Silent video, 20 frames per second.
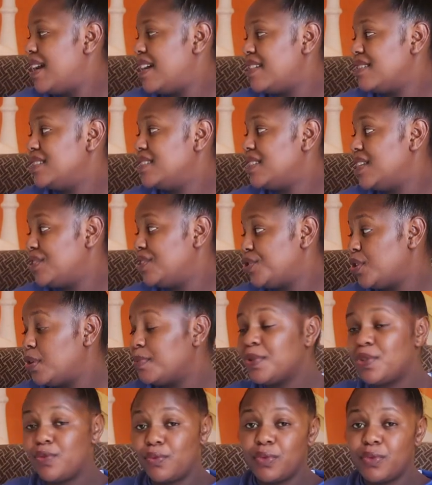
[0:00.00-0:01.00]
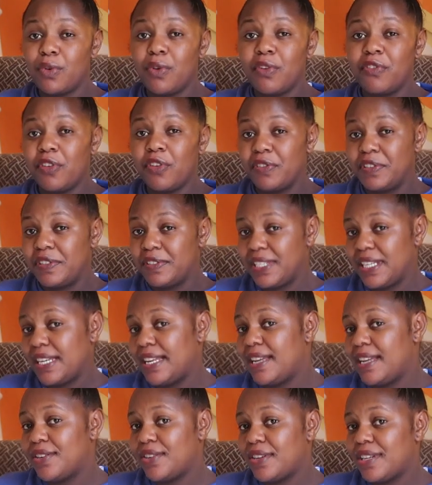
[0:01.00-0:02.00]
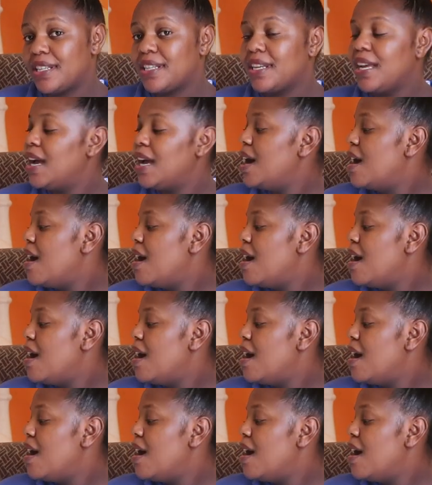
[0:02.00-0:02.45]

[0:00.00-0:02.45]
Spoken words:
a retail shop, it would go for 1500